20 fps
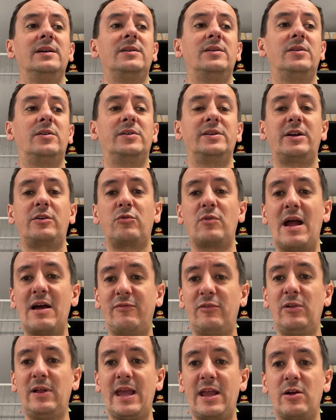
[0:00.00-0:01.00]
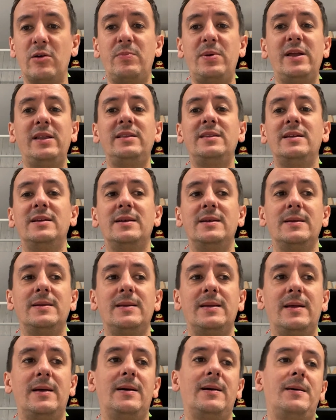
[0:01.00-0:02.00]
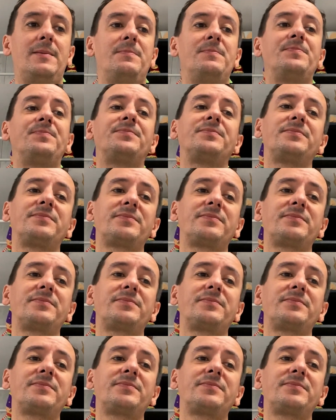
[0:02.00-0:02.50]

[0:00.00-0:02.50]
on a gravel hairpin, and